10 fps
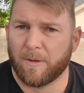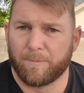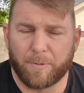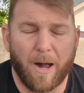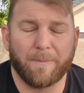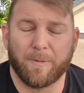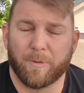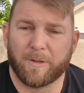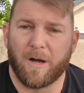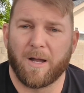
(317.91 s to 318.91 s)
probably
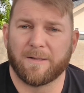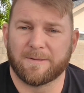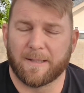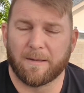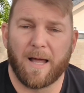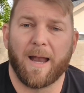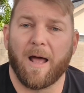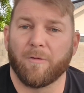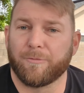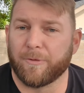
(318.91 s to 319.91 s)
would have gone and done a lot of
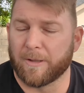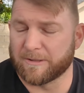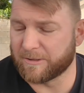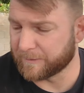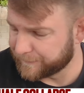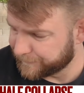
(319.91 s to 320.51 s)
help for us.